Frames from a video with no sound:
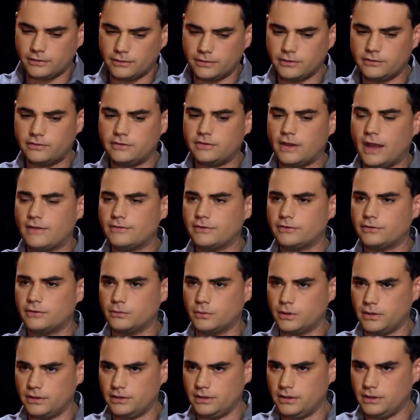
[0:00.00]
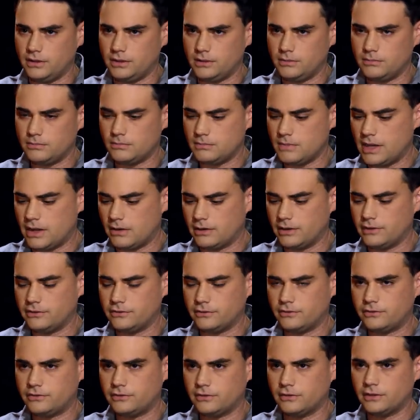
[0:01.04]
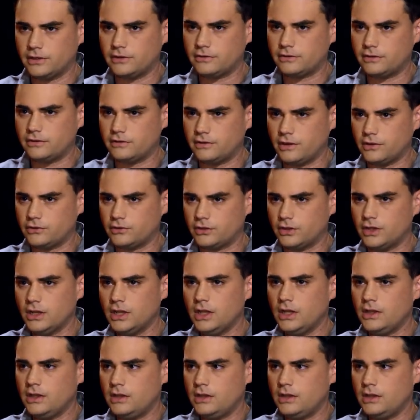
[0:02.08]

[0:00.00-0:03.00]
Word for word: So this is obviously one of the areas of serious contention.